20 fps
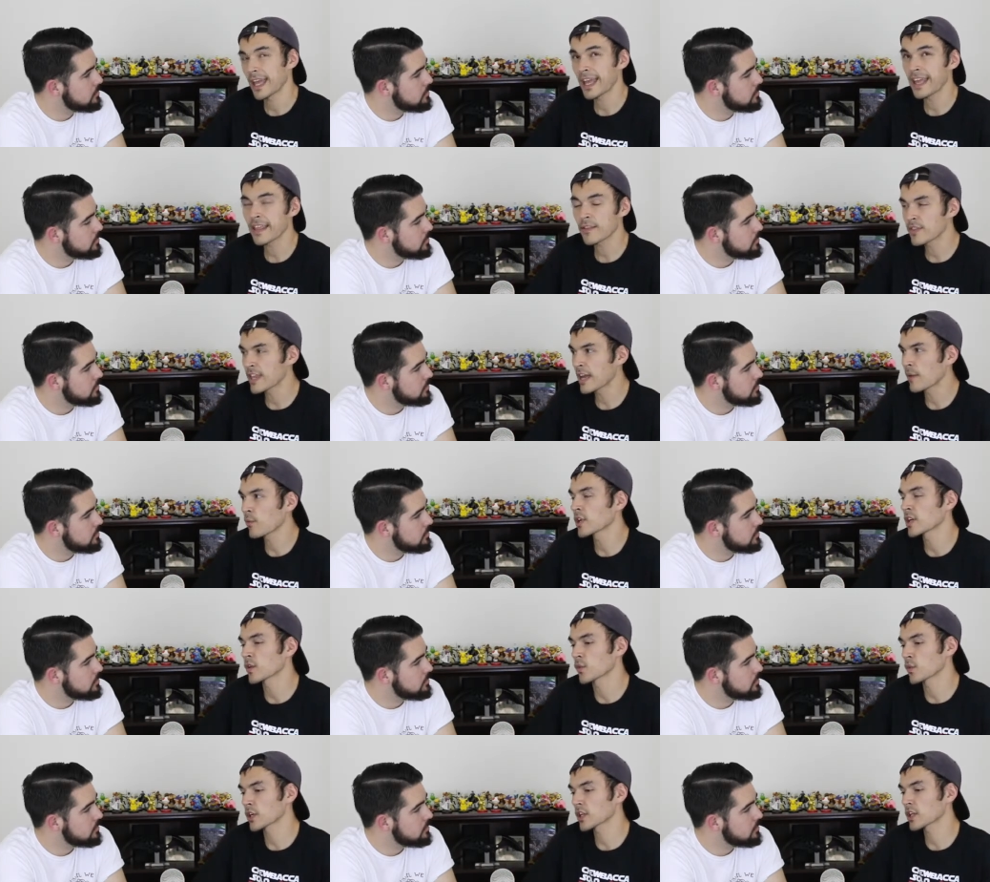Speaker 1: It that
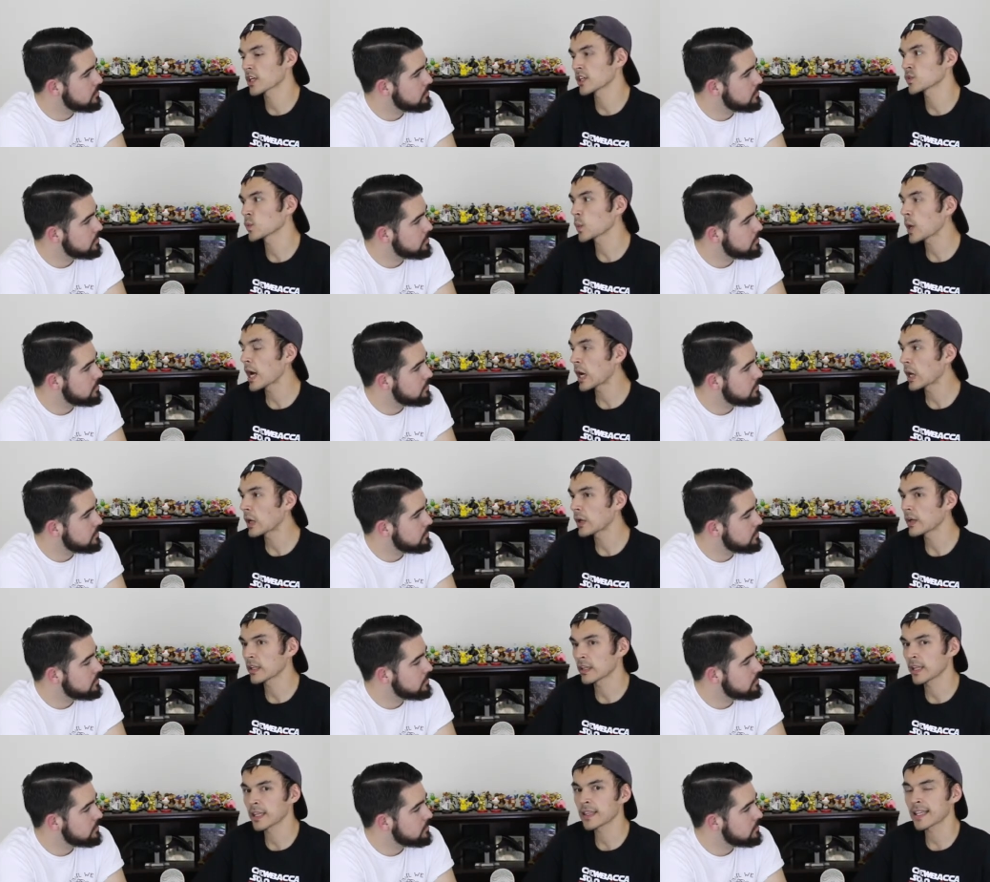wouldn't work as
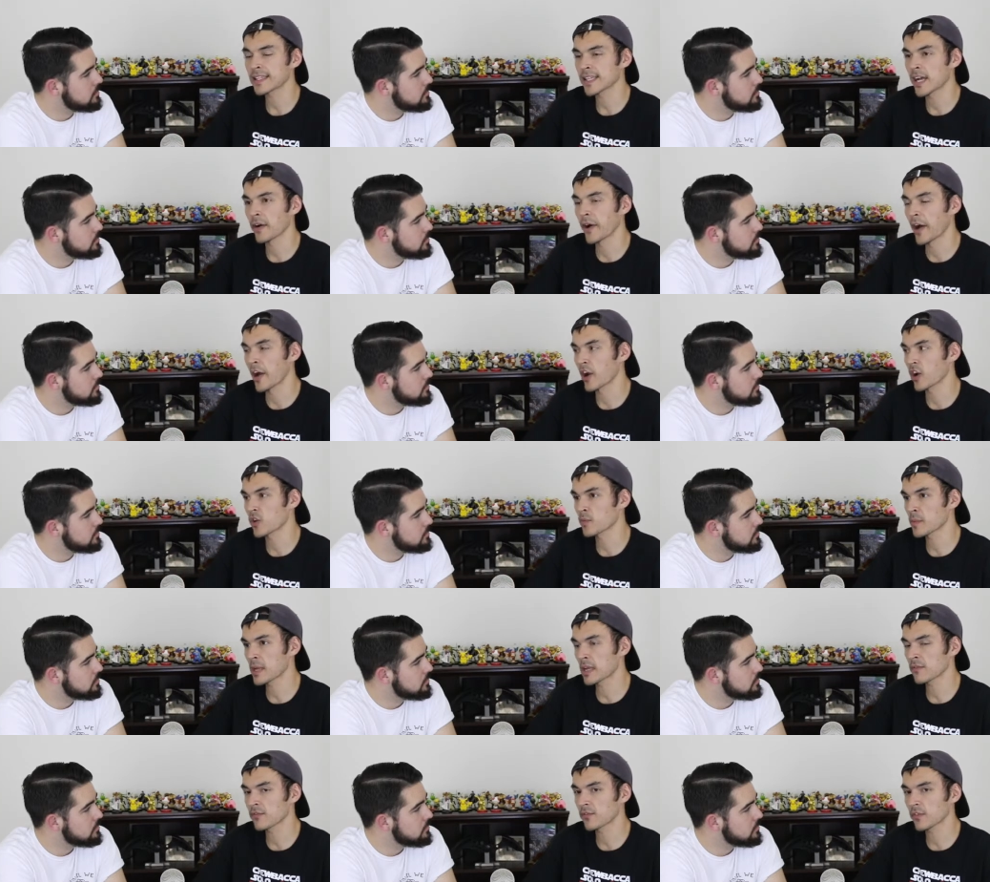well. Like that's how Iron
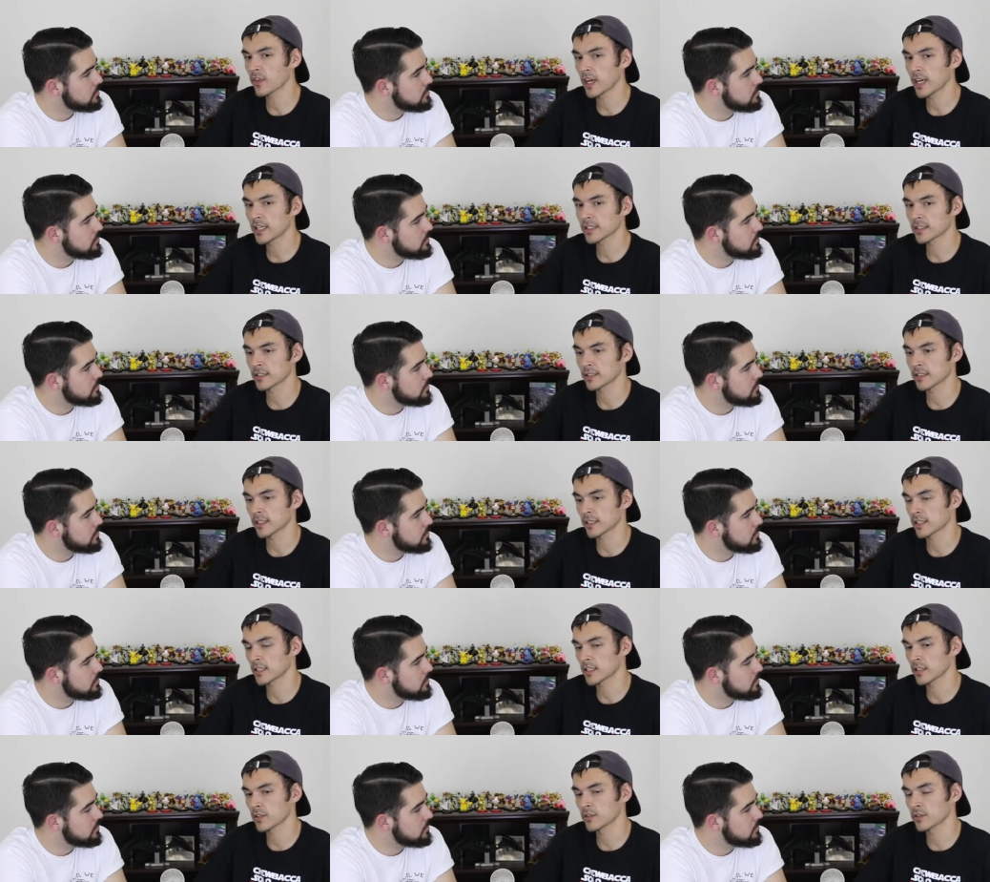Man flies, because like
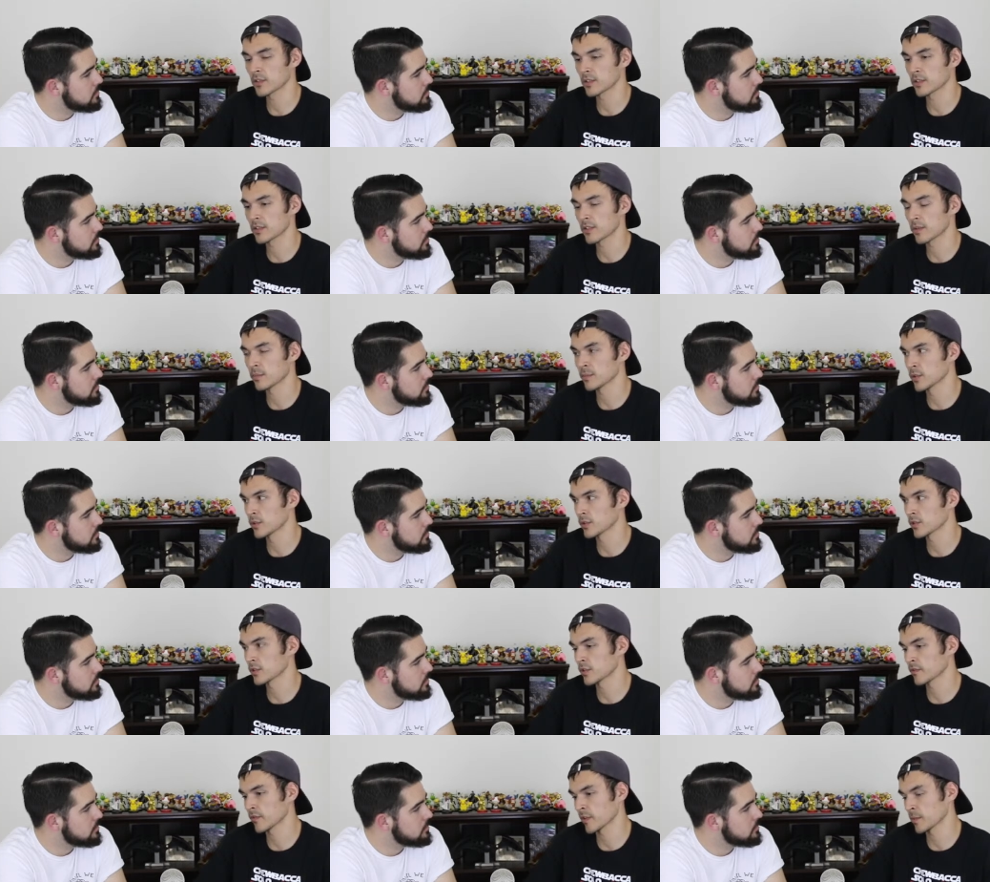he uses the
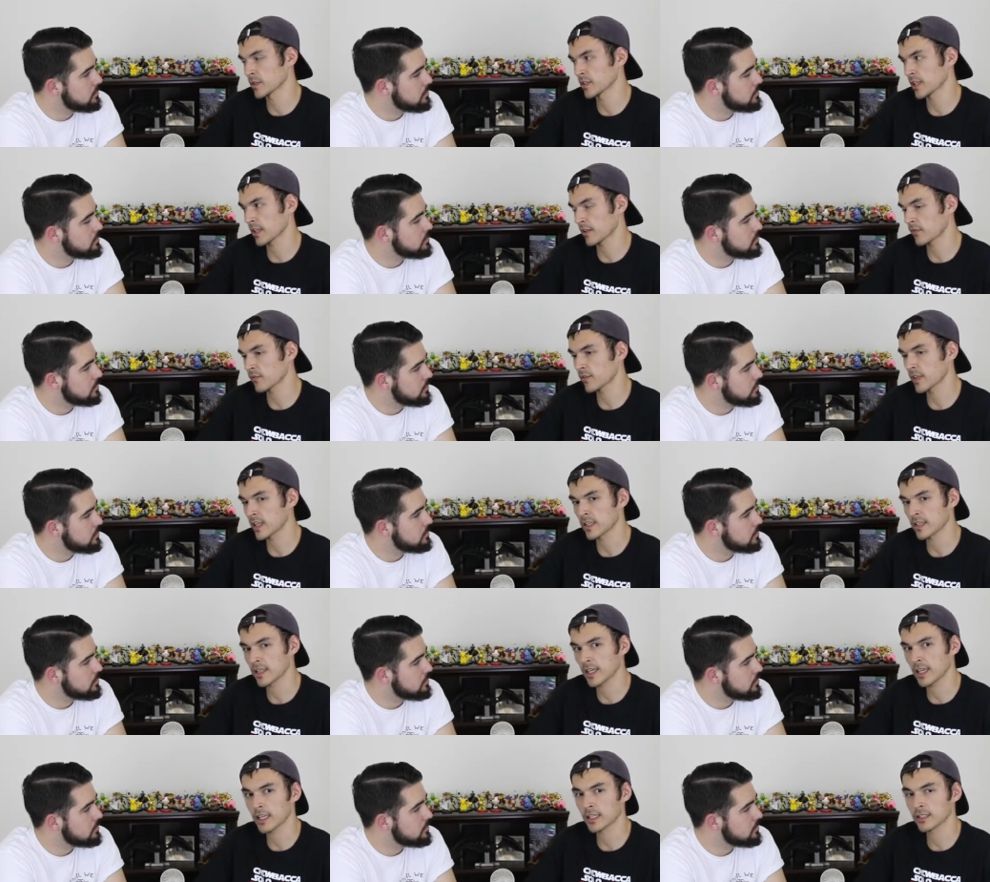boosters from his like feet
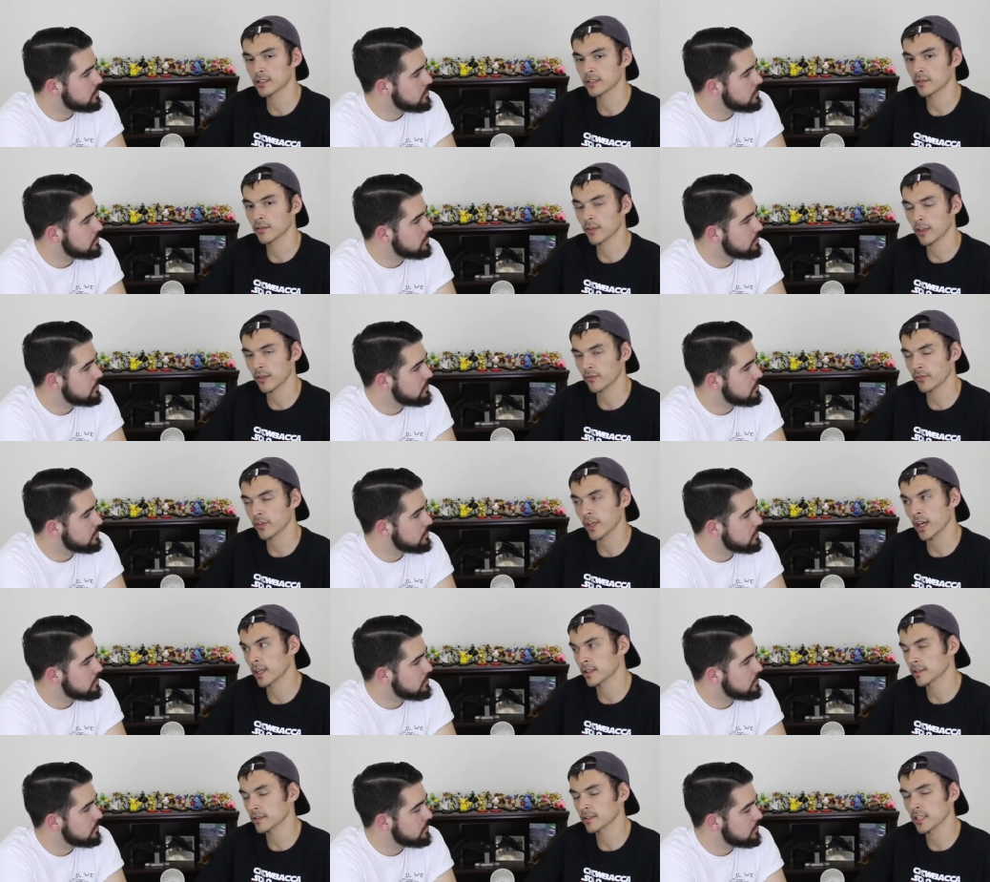and hands to like
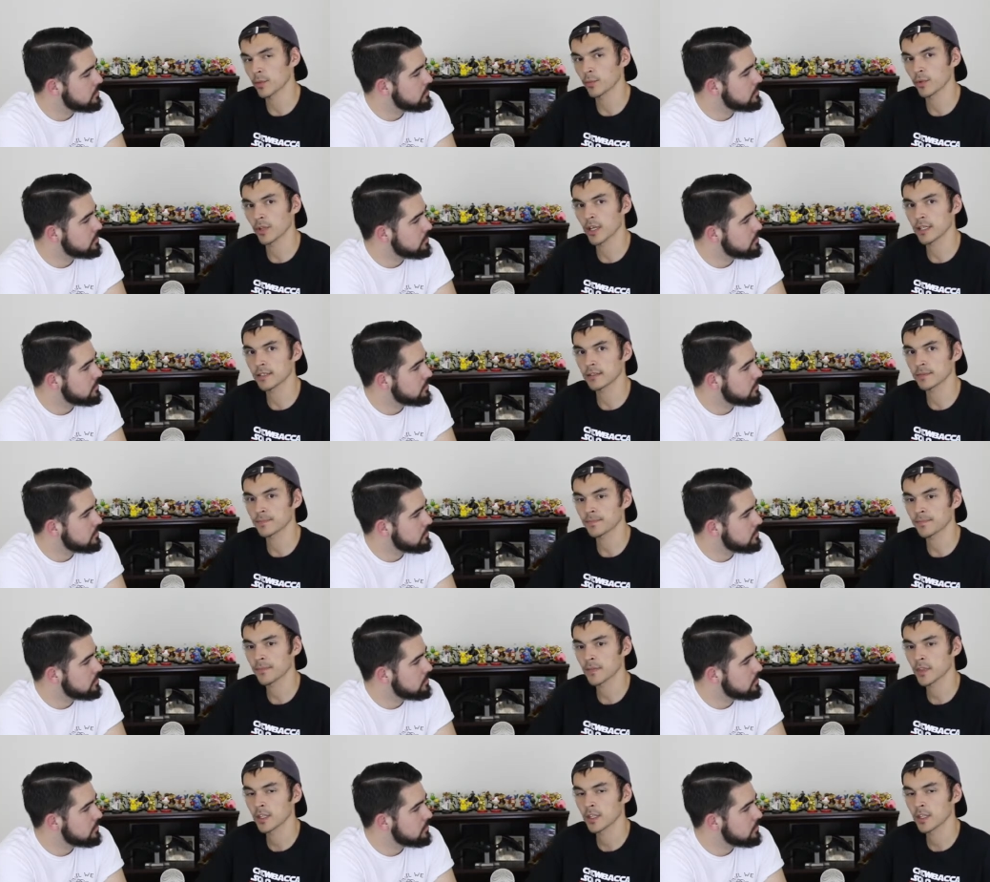fly and stabilize him.